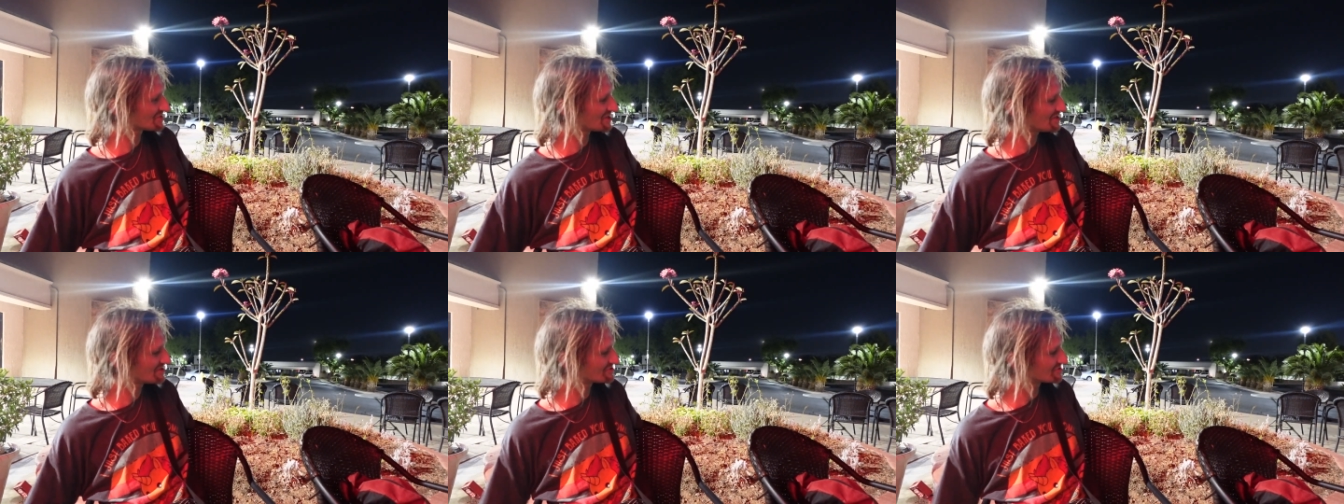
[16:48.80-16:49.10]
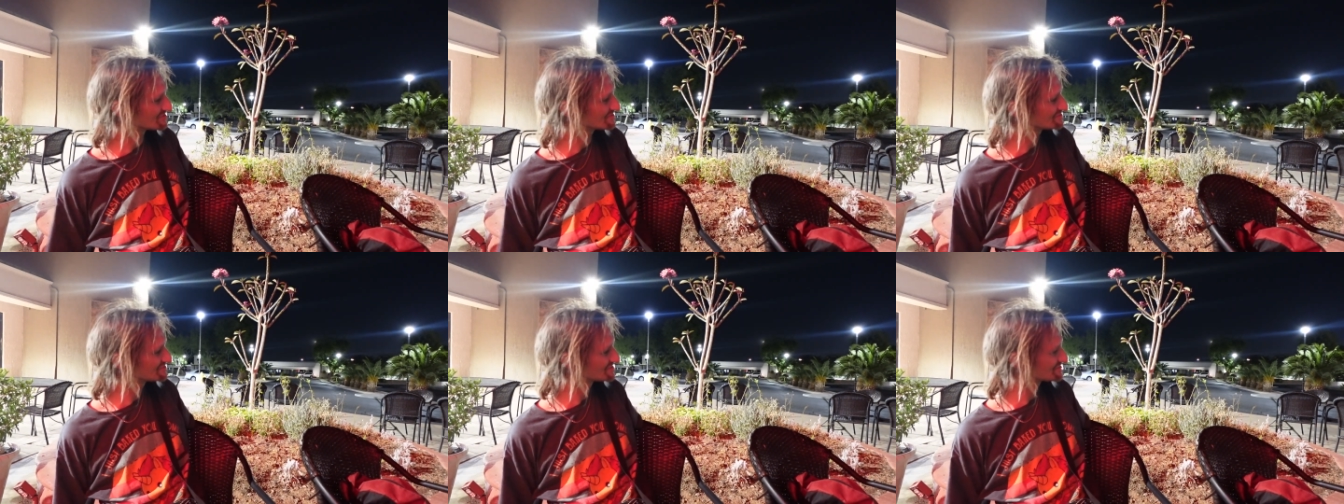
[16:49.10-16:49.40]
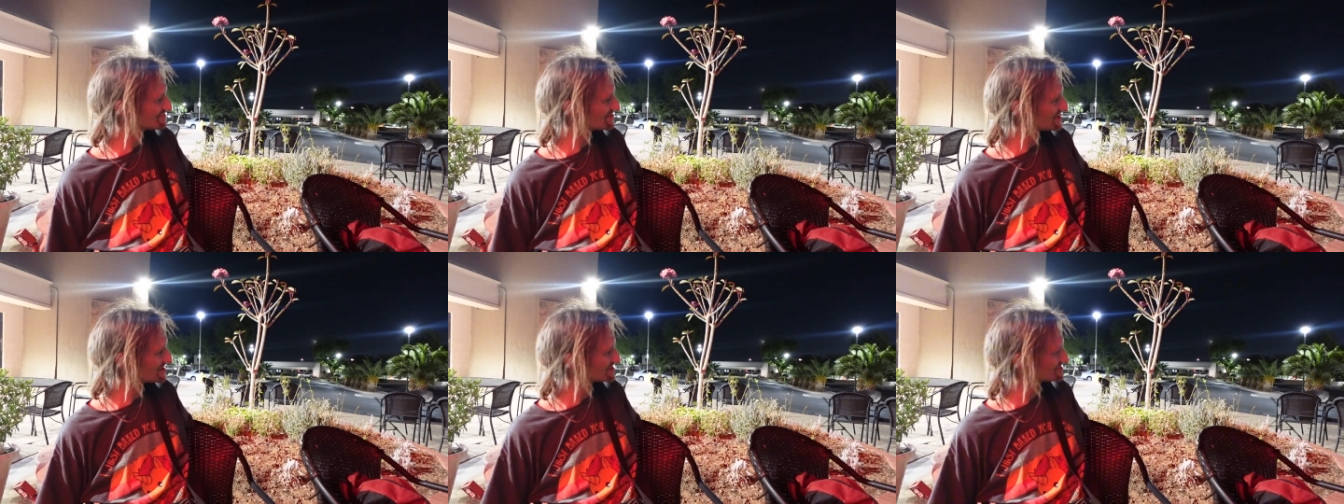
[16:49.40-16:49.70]
So,
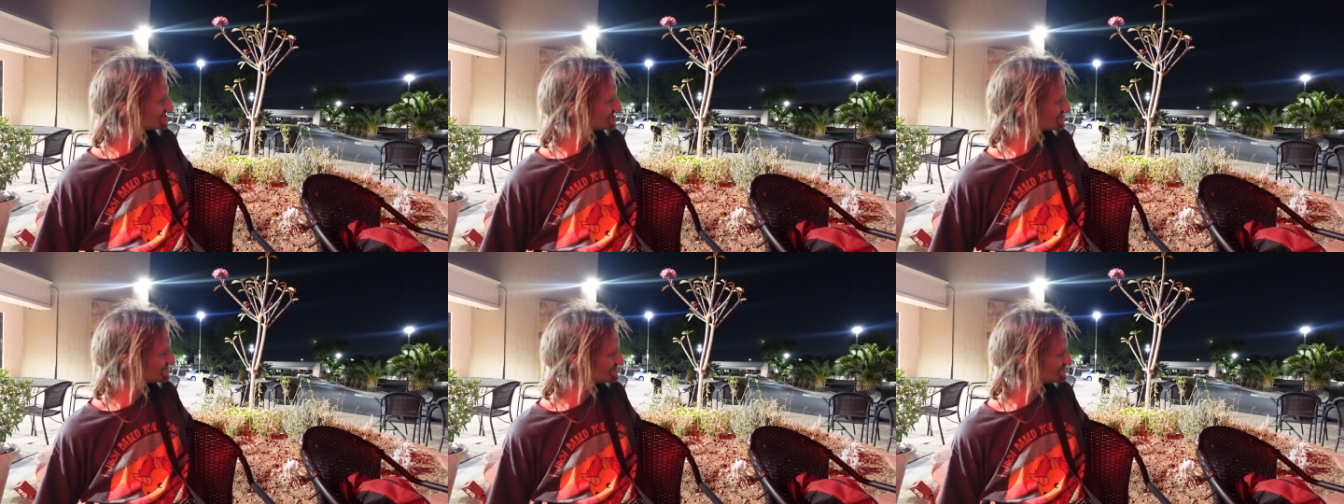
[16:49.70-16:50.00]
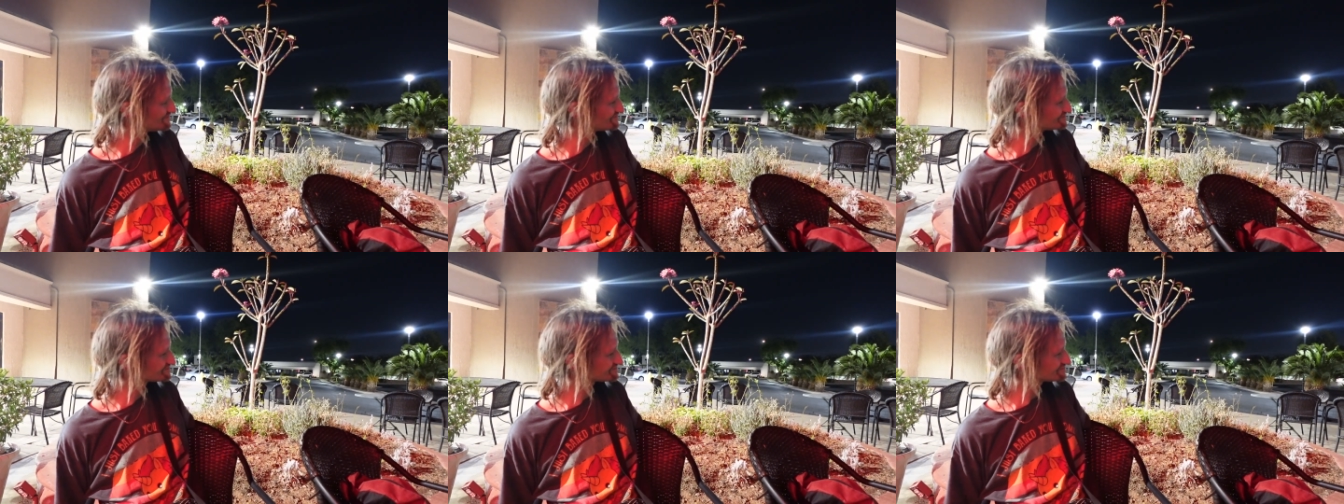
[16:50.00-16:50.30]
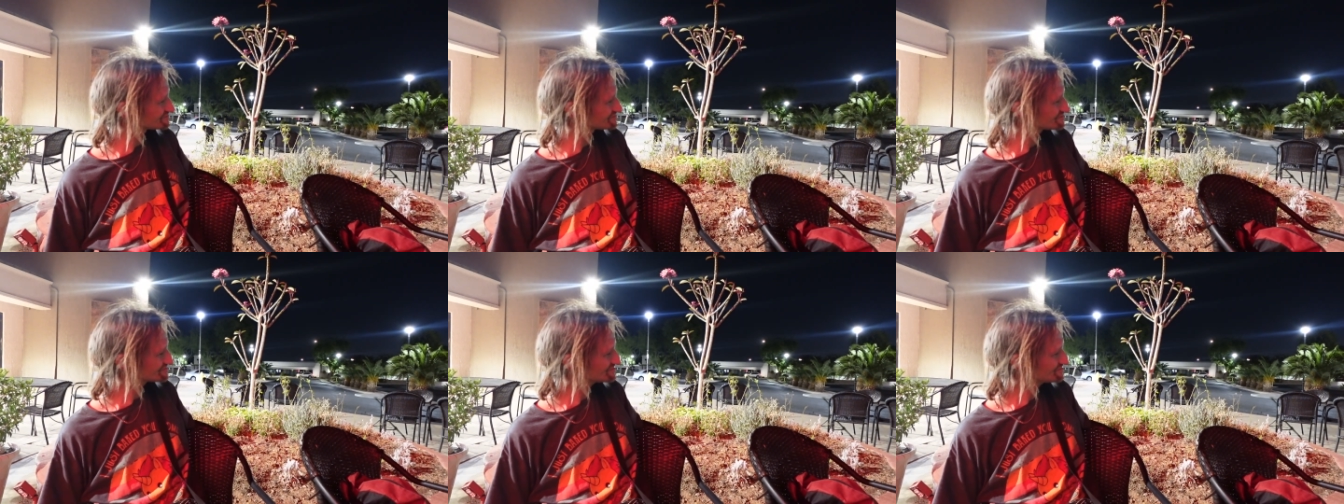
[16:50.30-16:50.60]
what are your
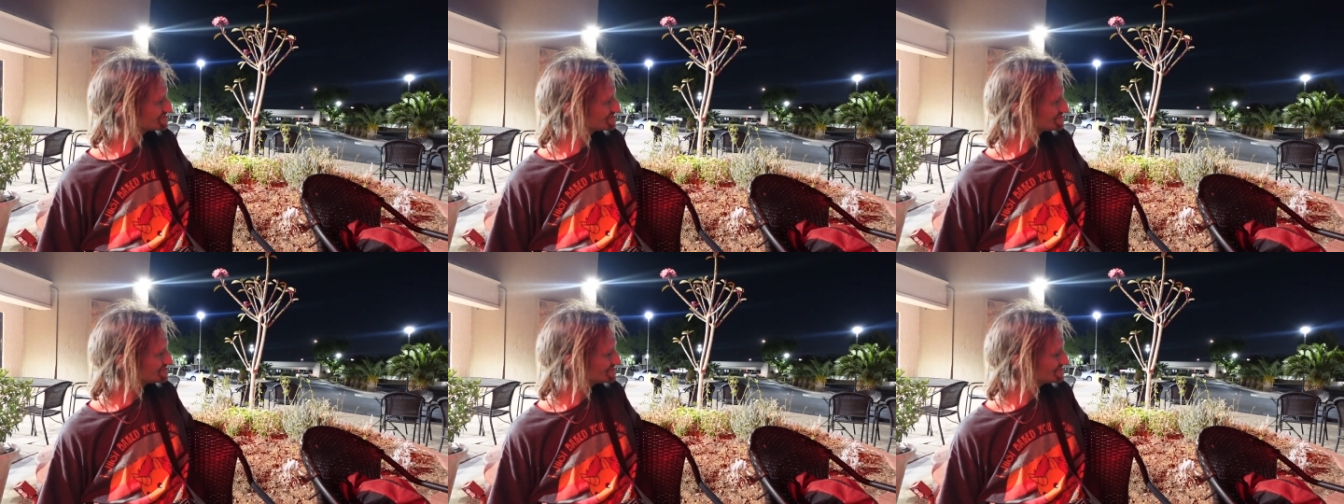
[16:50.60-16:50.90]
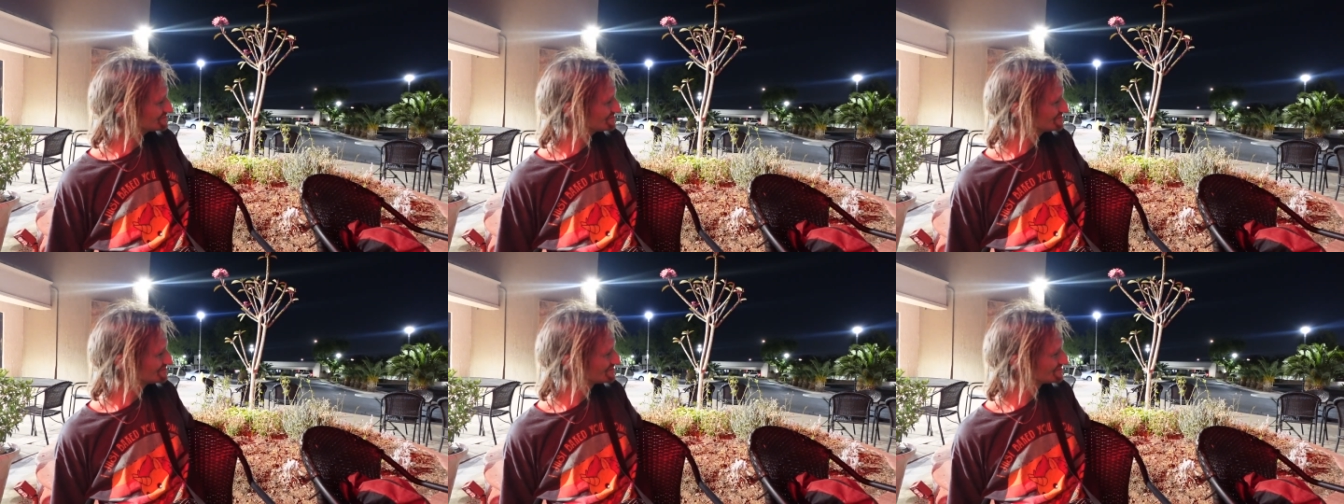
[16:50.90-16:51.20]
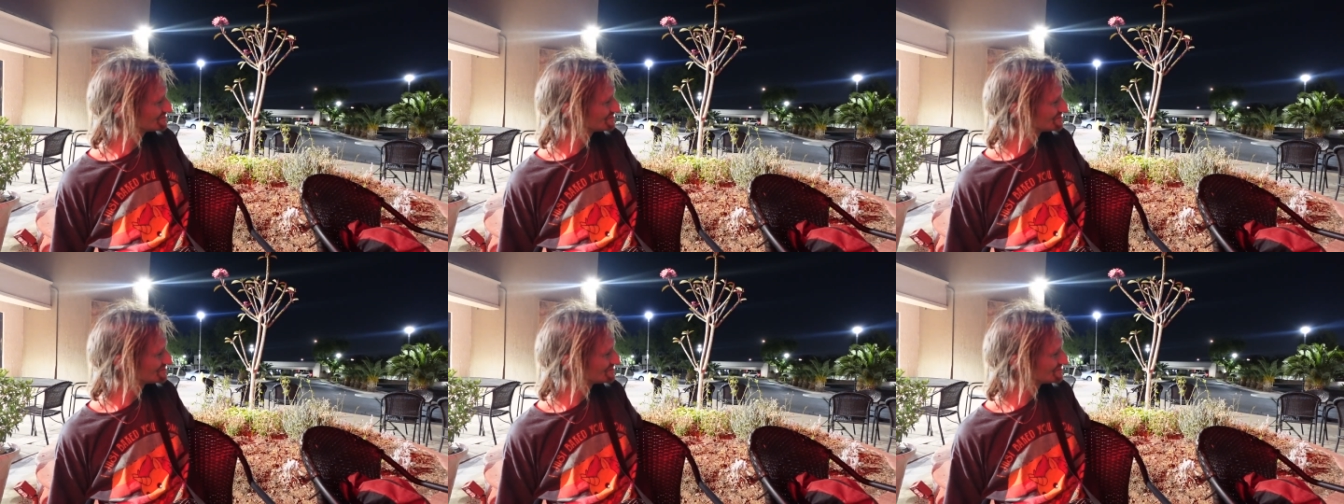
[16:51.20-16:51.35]
hopes for the future?